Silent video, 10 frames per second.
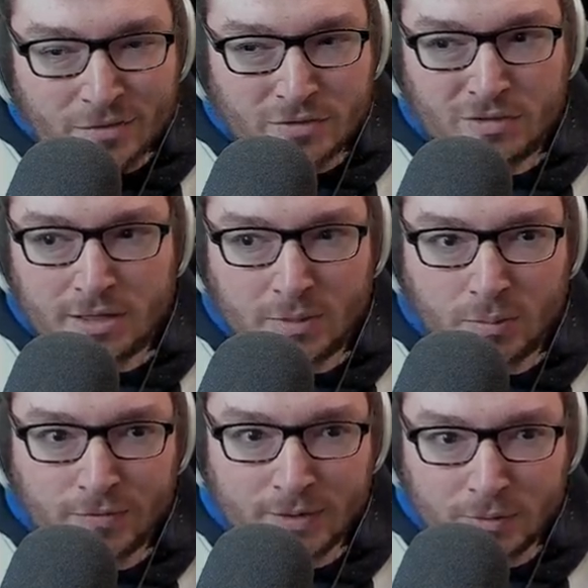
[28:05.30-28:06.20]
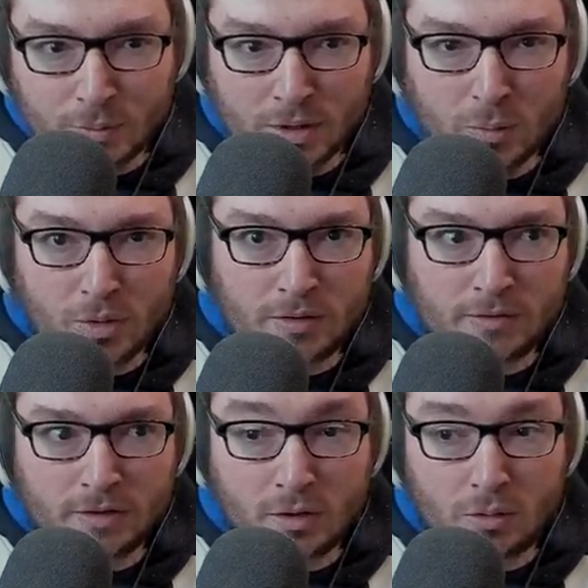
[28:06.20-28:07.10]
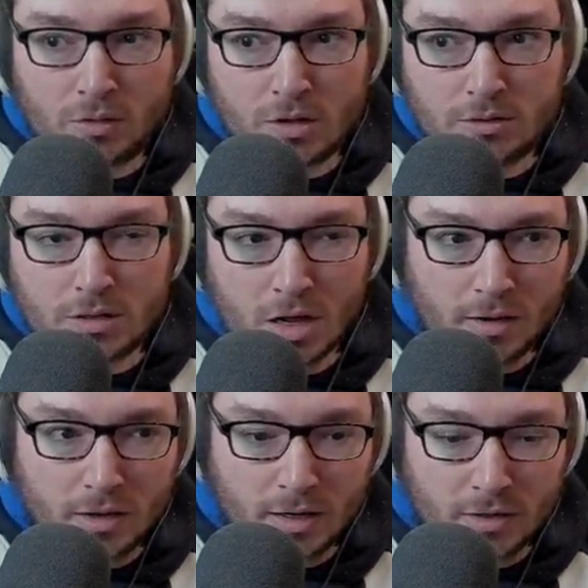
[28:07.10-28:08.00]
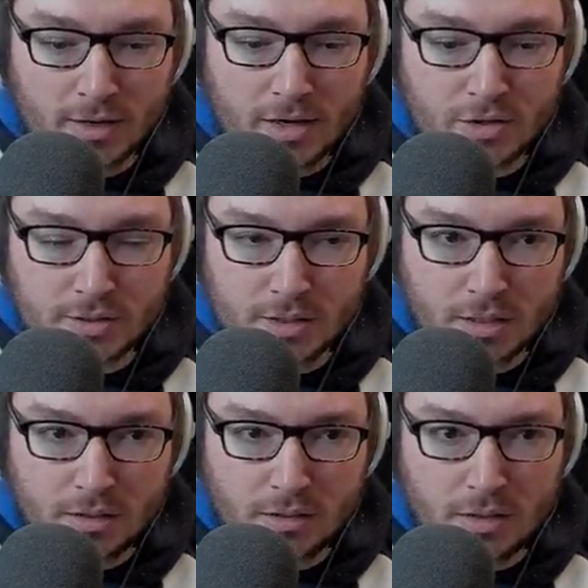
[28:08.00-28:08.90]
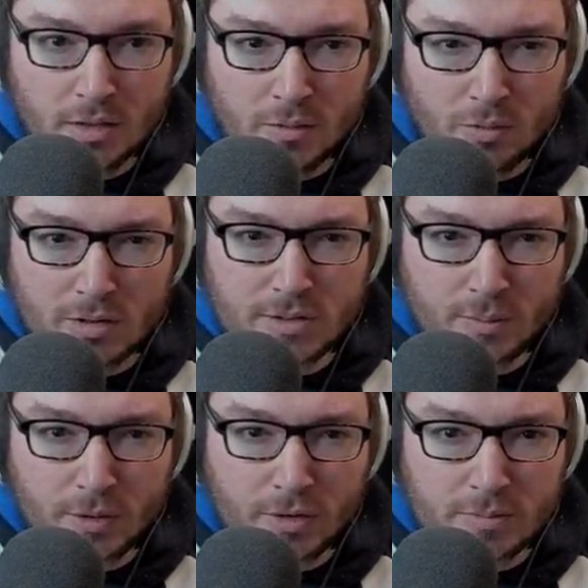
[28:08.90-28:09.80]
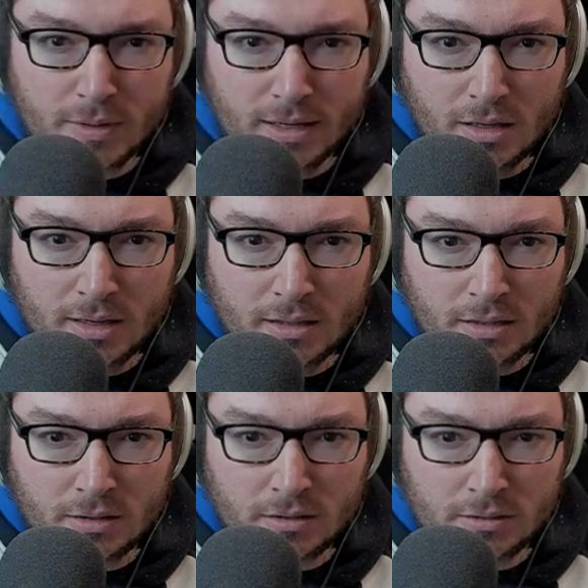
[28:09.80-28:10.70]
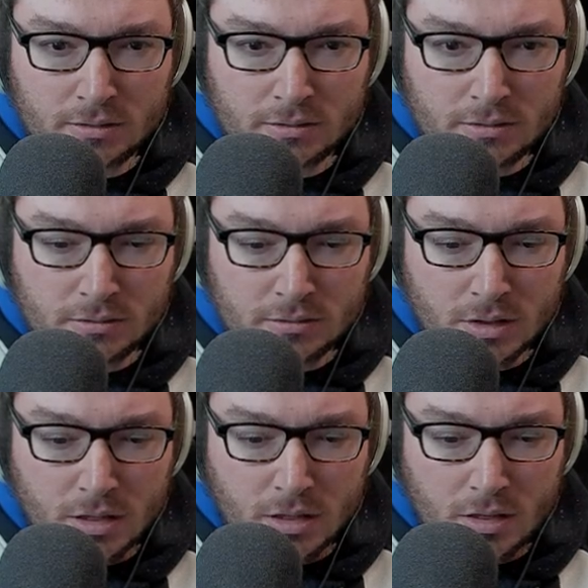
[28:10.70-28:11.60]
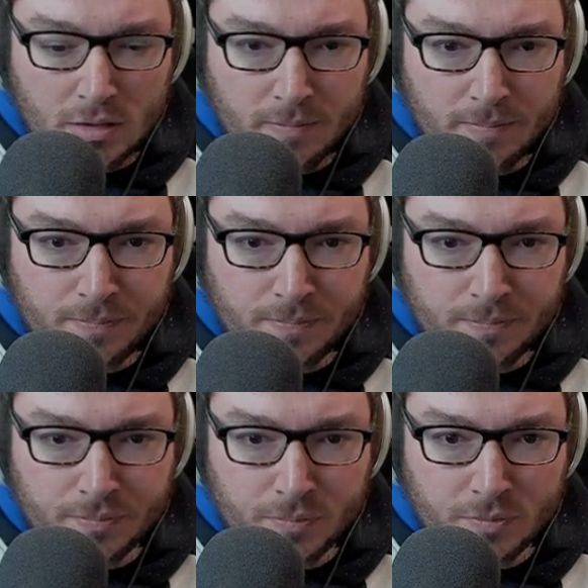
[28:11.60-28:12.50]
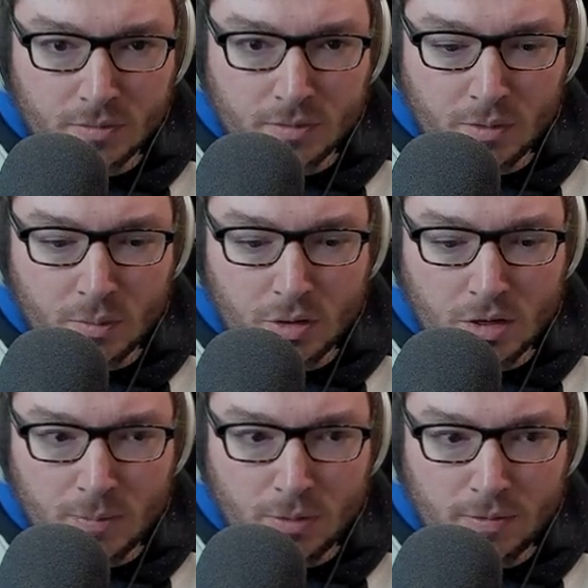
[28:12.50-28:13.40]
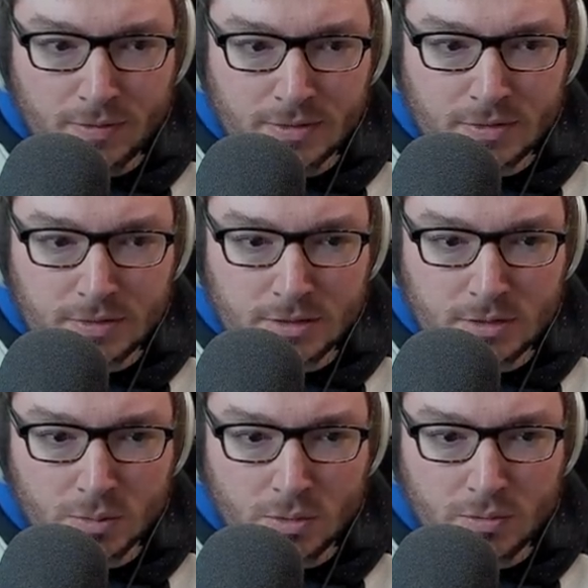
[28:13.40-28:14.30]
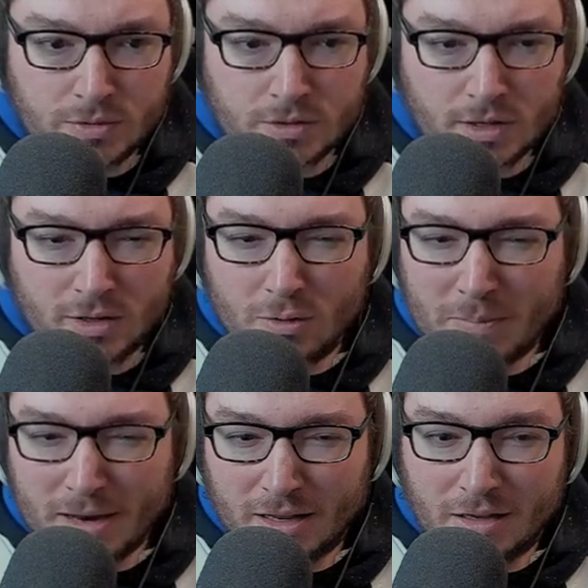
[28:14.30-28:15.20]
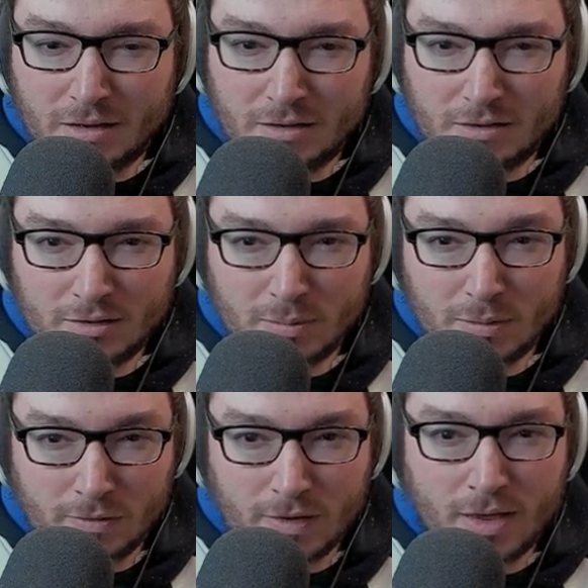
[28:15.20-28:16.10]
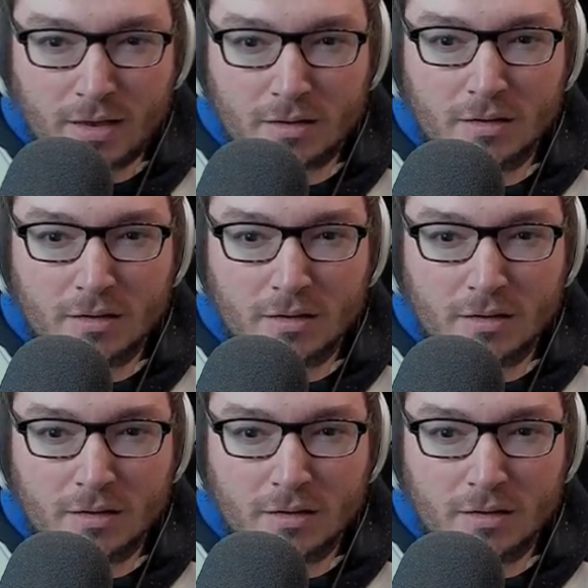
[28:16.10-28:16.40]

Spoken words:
really felt like once, like, oh god, I could actually die. Whereas like, when I was playing Lightning, there were a couple of instances where it was just, like, not many, to be fair,